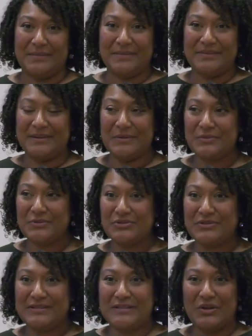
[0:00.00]
They're
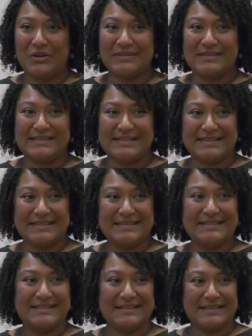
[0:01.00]
originally called City
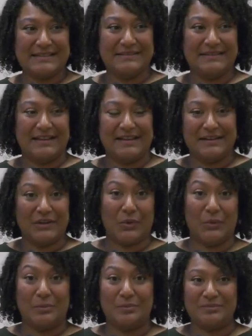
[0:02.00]
Zen, like
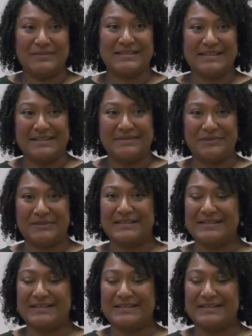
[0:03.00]
Zen with a